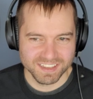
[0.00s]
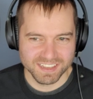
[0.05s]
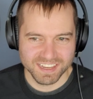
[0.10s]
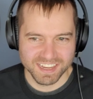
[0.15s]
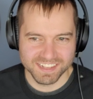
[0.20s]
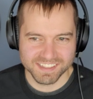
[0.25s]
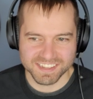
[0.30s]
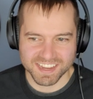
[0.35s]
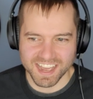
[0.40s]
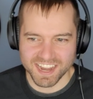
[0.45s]

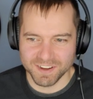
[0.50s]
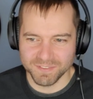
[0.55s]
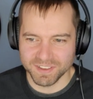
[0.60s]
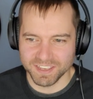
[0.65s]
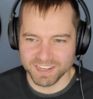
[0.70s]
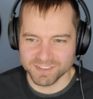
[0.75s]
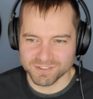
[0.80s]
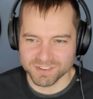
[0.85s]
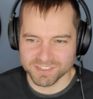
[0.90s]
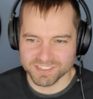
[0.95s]
It's kind of an
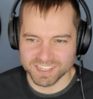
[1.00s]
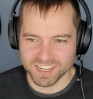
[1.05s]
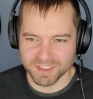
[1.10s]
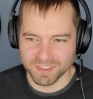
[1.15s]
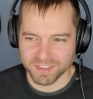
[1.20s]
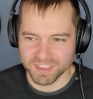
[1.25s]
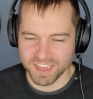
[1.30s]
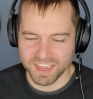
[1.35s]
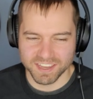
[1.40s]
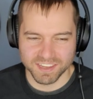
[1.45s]
interesting
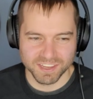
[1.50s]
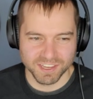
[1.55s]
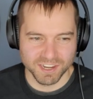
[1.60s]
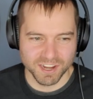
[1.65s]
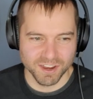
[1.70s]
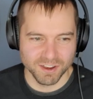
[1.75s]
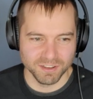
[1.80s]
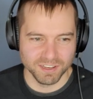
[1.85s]
thing, you know.